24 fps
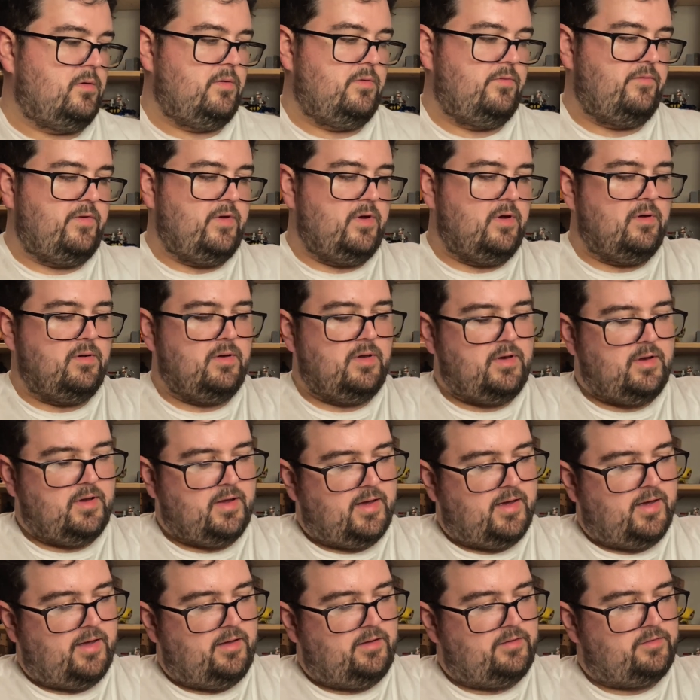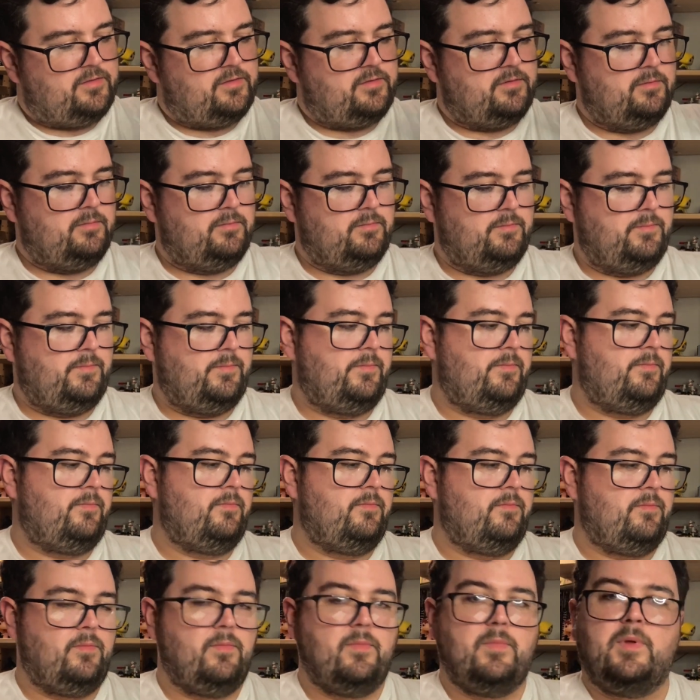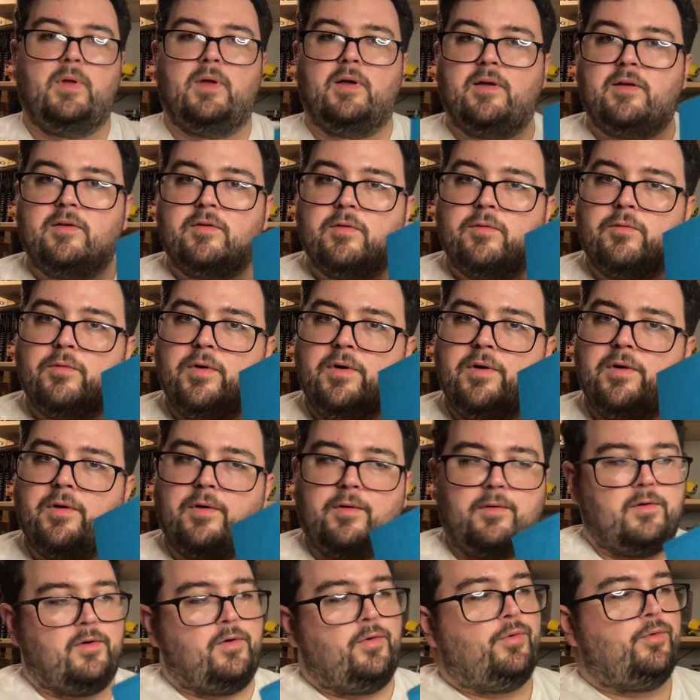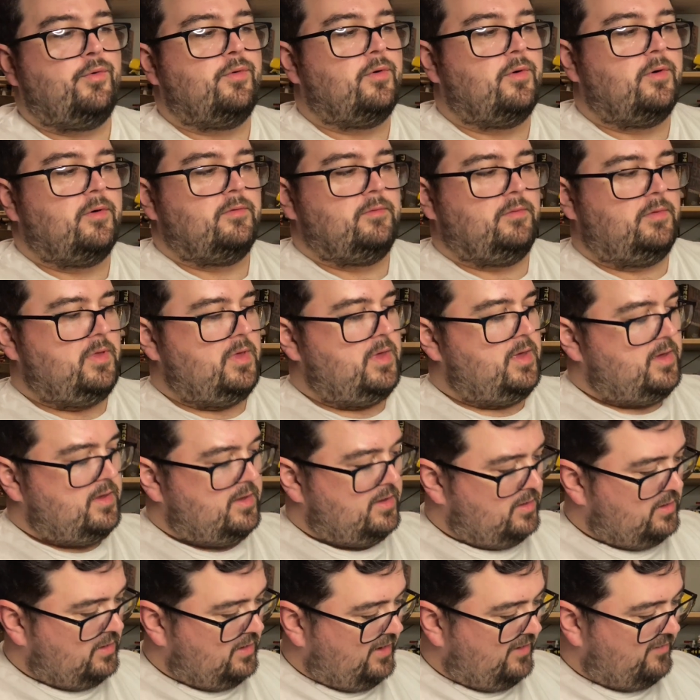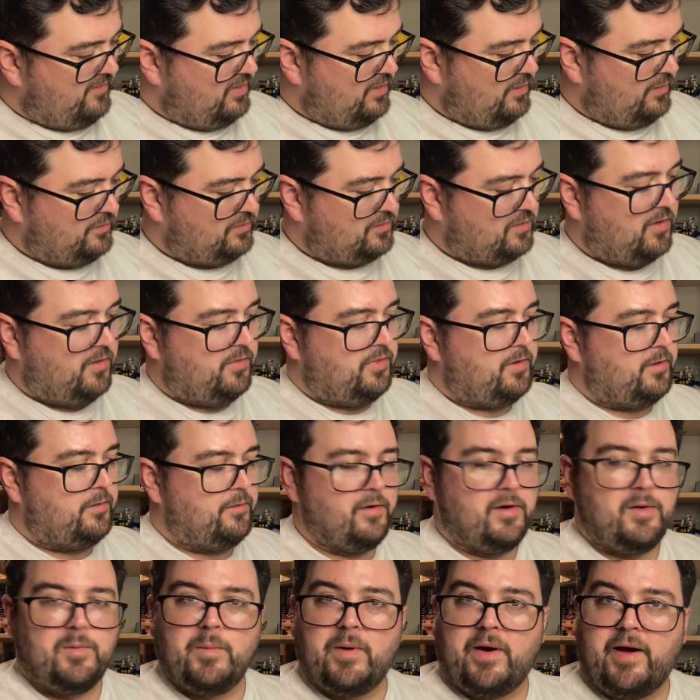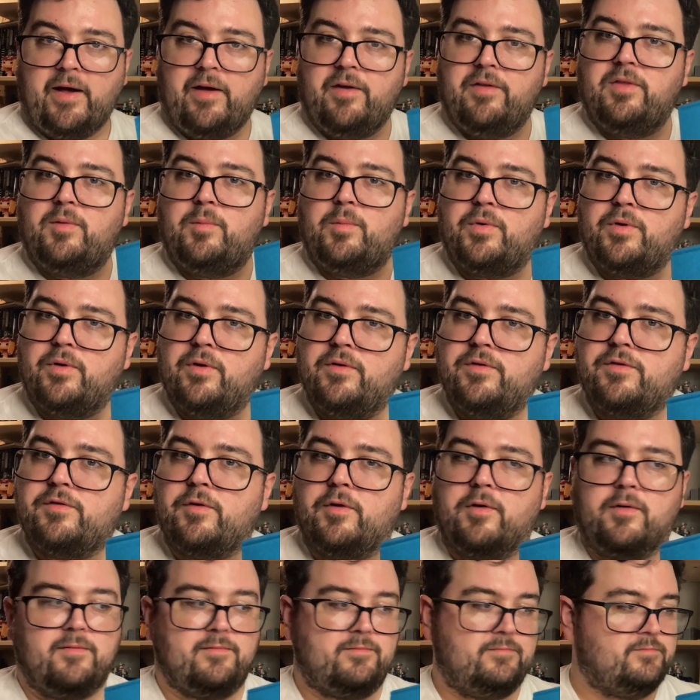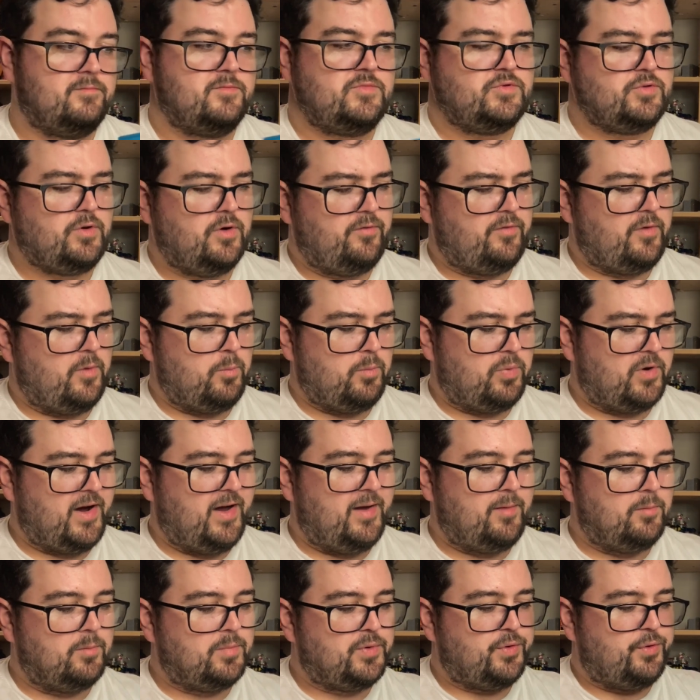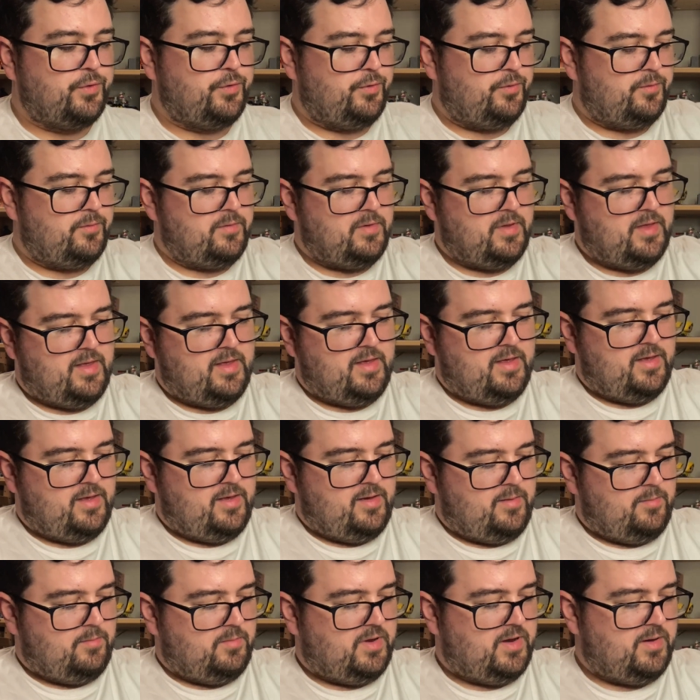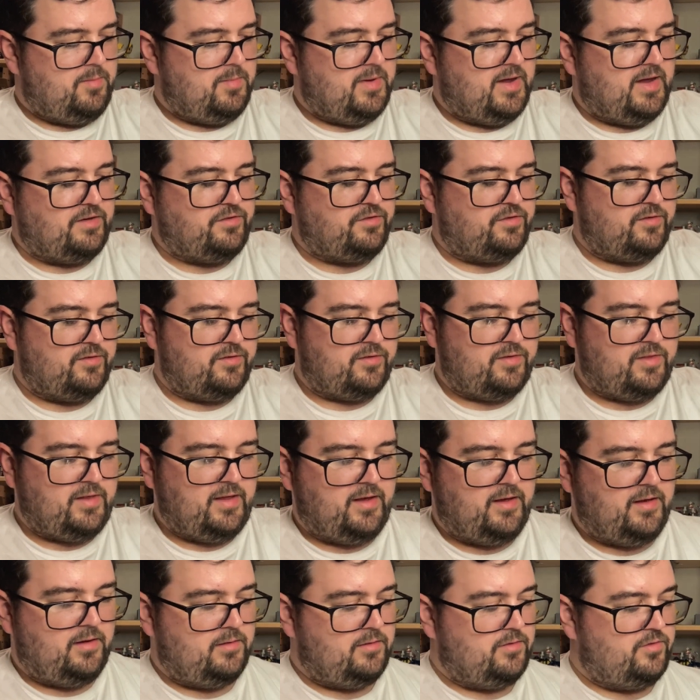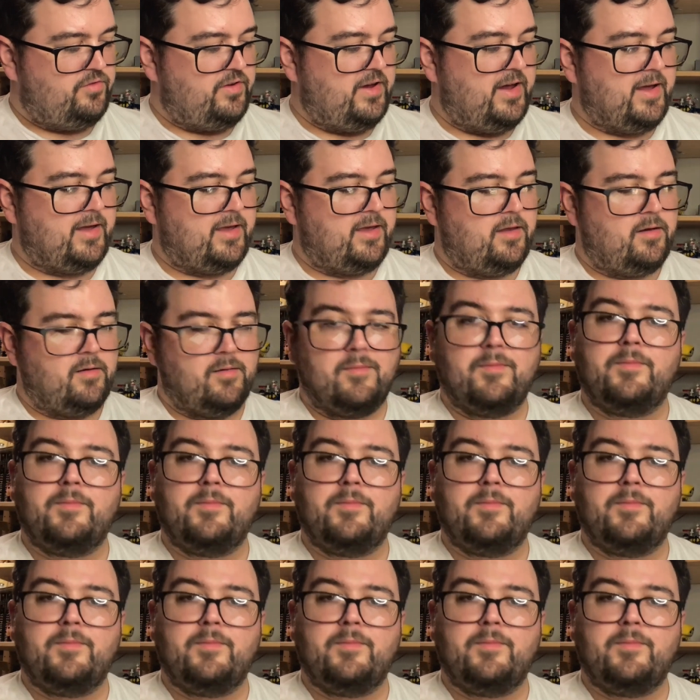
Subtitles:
Very nice. Real cool. Even though it's called the Green Mile, the boards are sort of a bright blue, but it matches the jacket.